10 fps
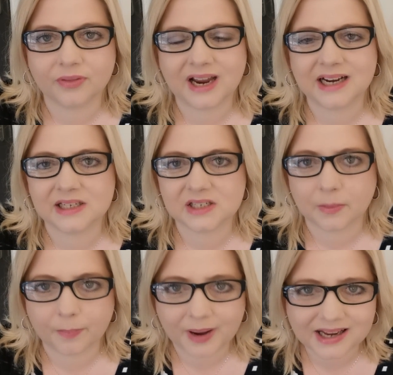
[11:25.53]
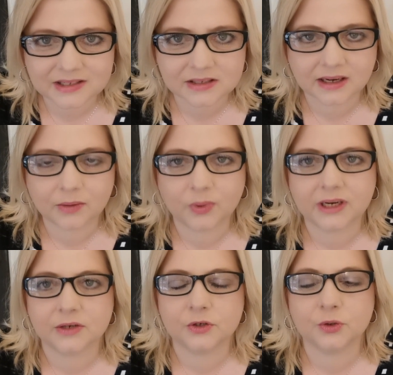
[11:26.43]
that is the best thing we
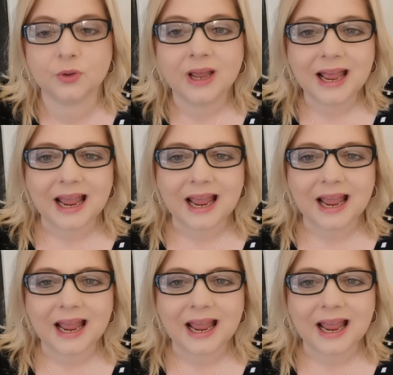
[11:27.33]
can do.